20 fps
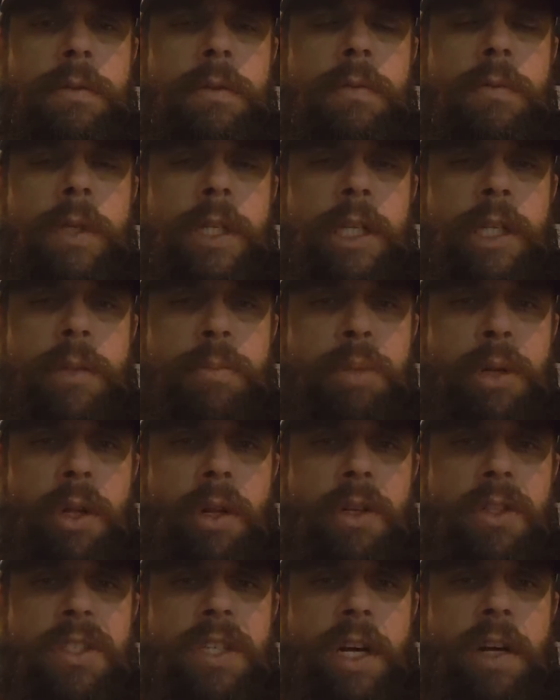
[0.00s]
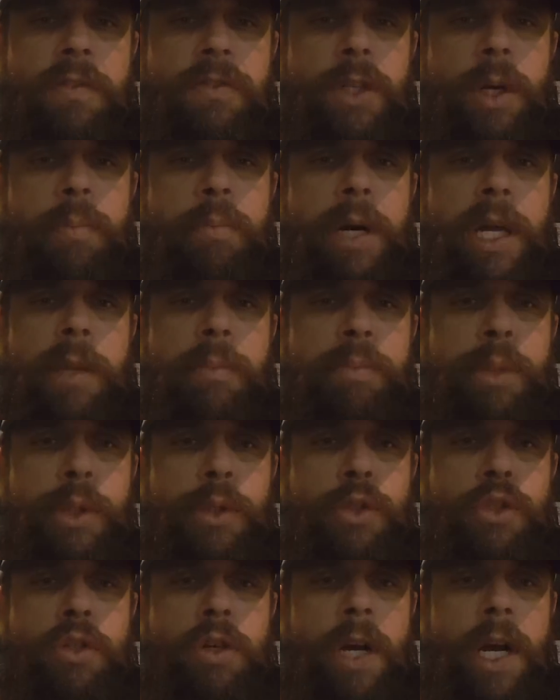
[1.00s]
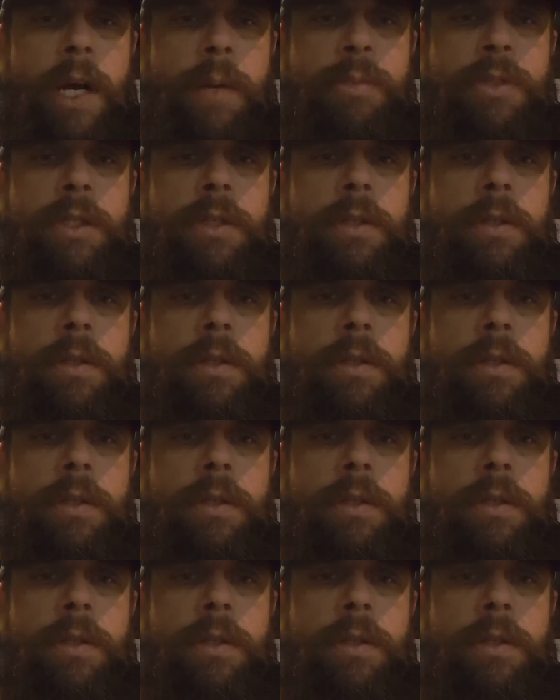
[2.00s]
We need to pull ourselves up by the bootstraps,